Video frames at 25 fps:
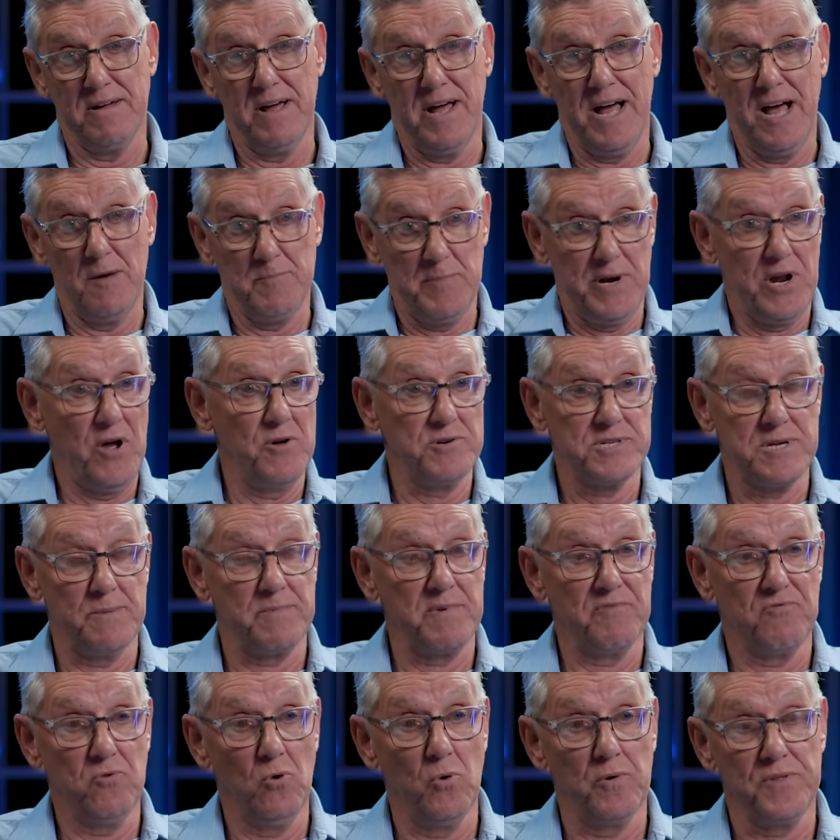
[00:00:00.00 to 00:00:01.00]
Amenhotep
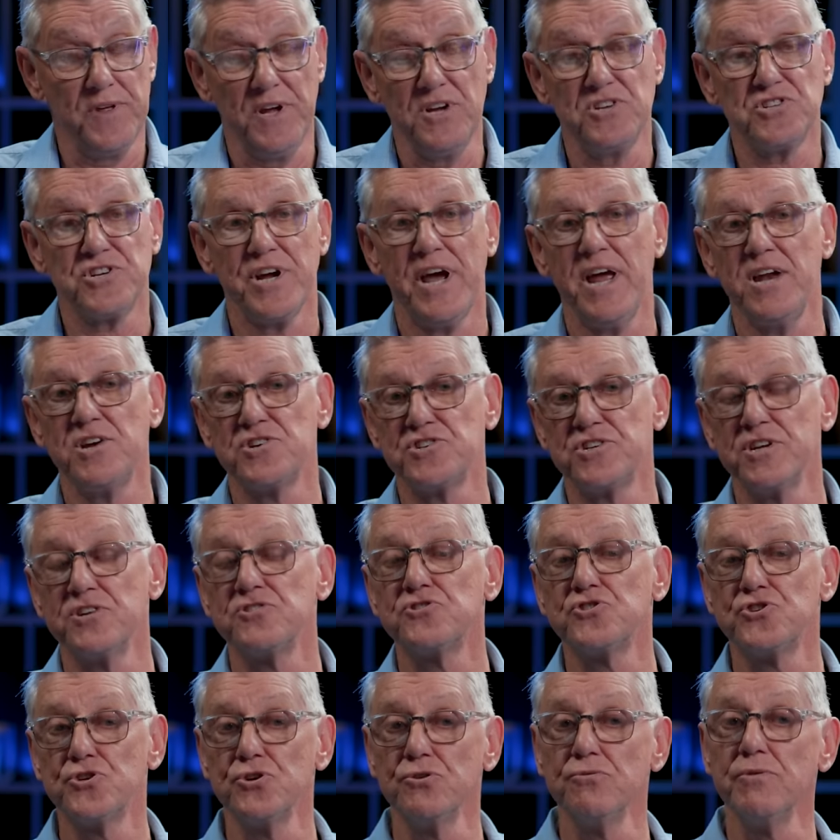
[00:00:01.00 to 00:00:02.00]
IV. He changed
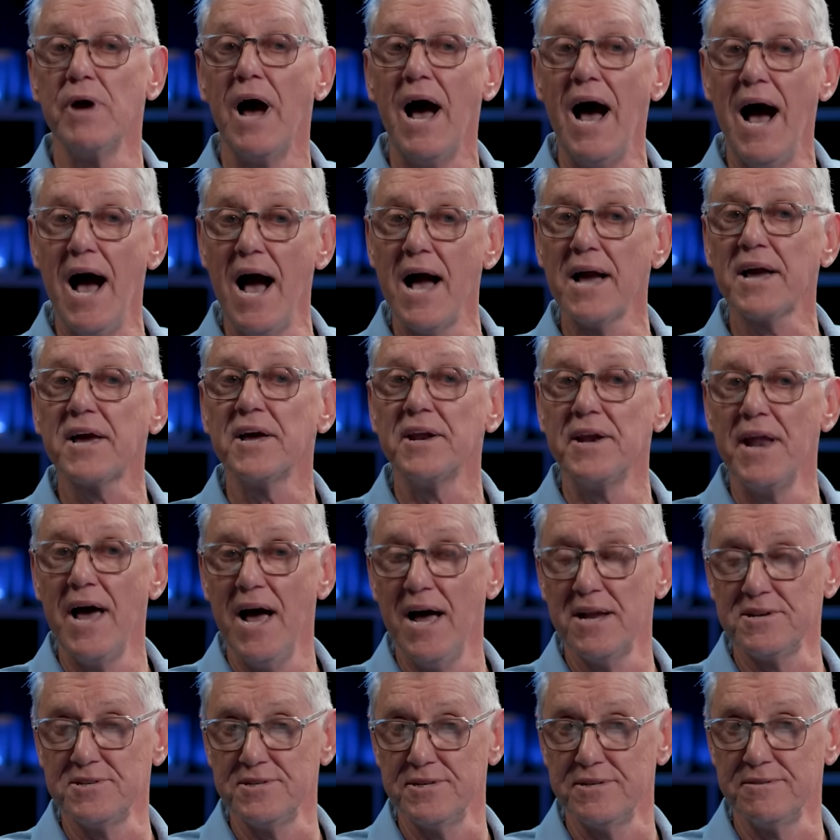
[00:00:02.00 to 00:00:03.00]
it to
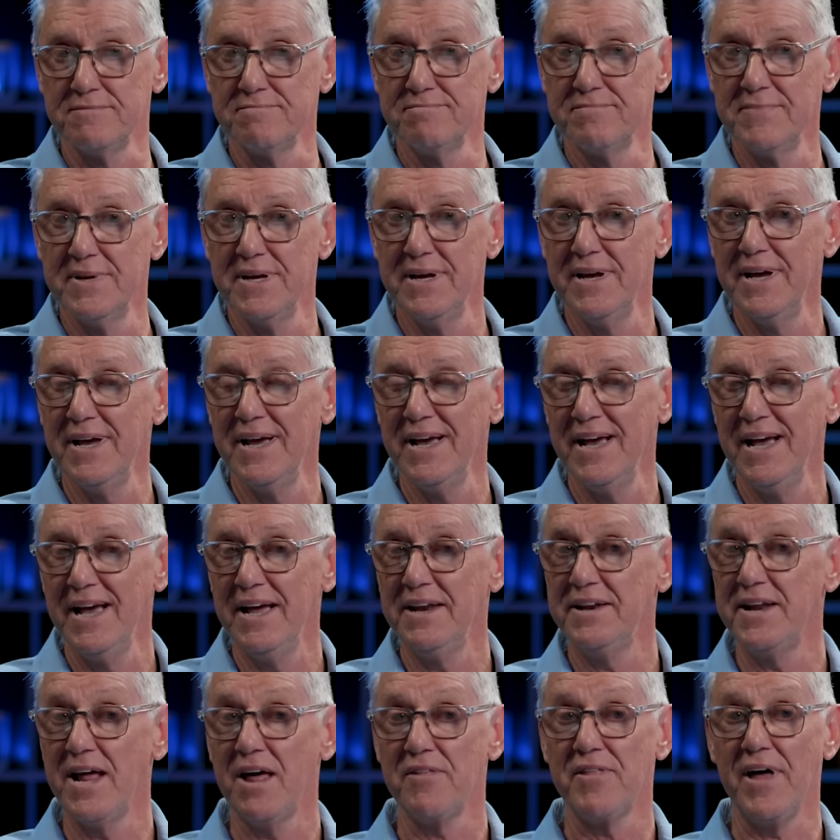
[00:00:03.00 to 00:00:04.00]
Akhenaten.
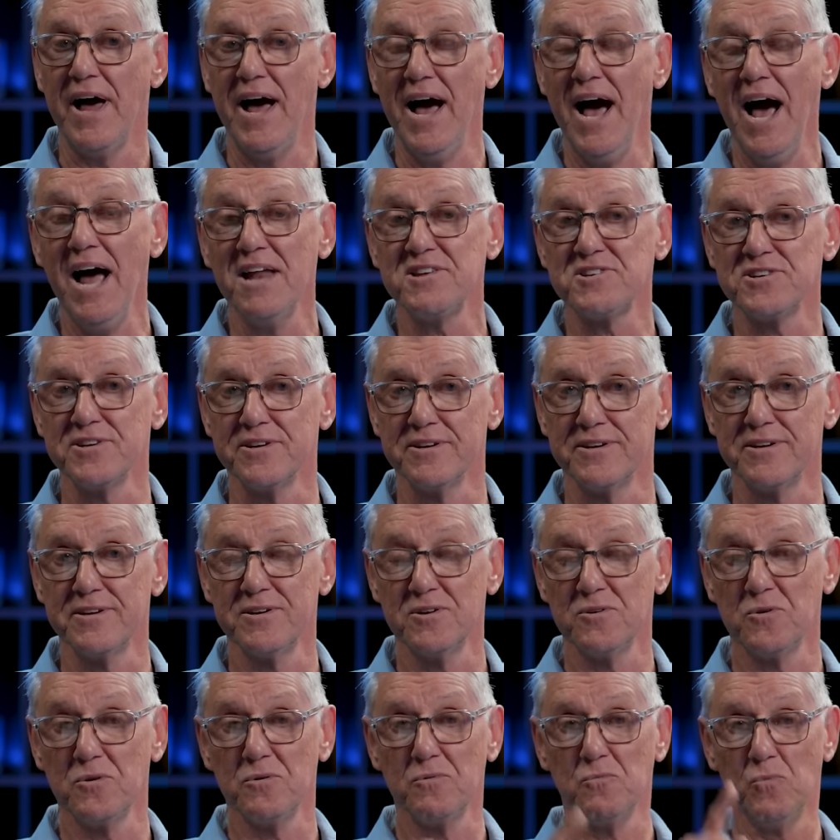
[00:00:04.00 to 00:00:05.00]
Now the
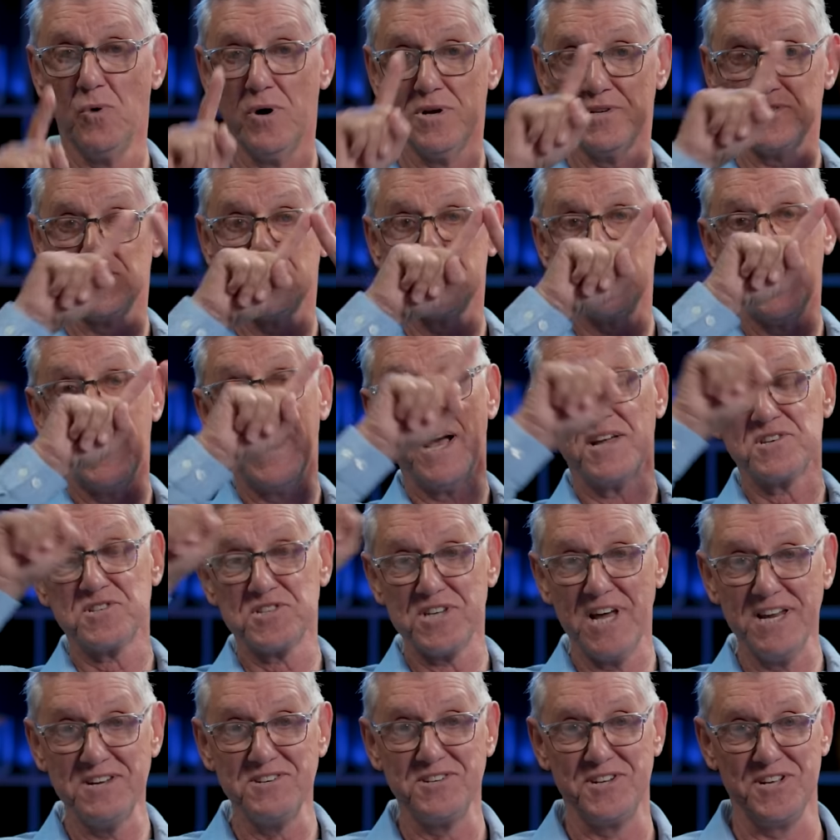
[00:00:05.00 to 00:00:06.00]
Aten was a
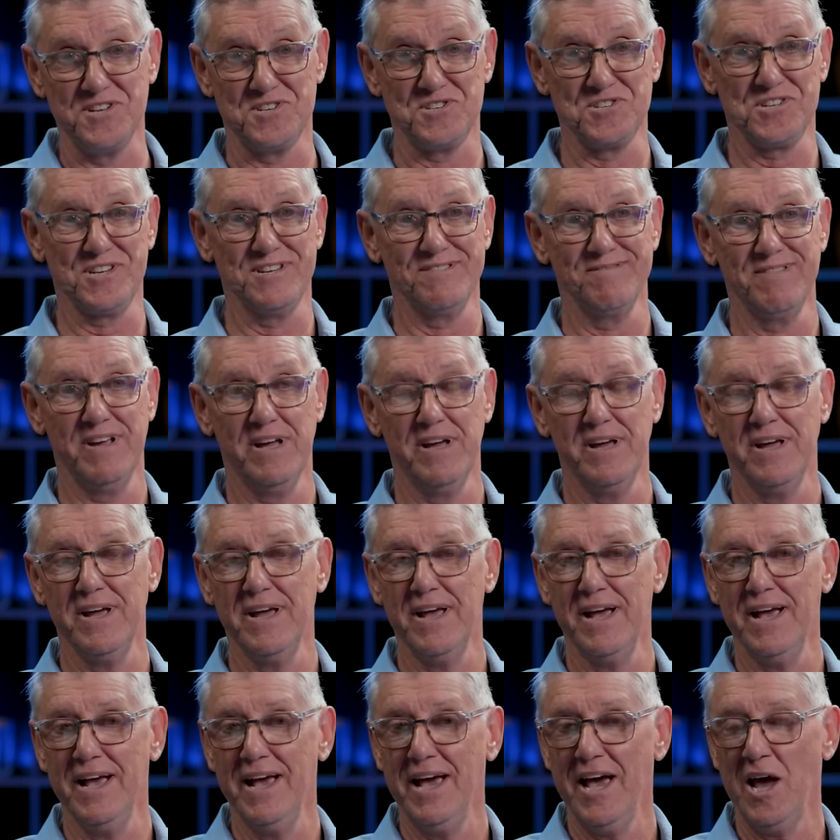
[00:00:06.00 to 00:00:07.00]
sun disk,
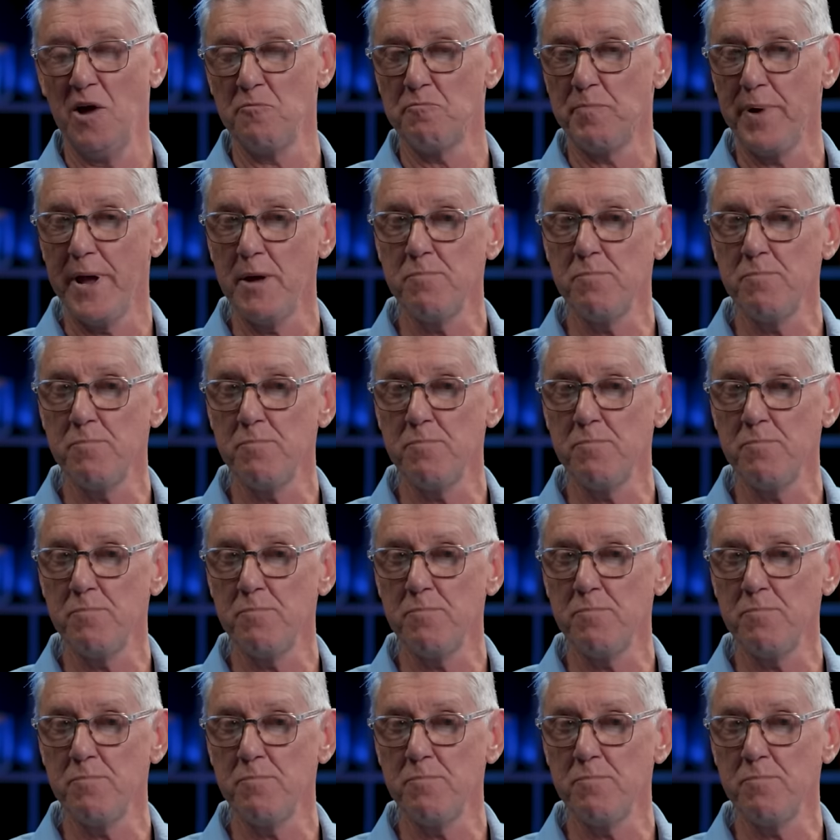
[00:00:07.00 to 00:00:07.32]
and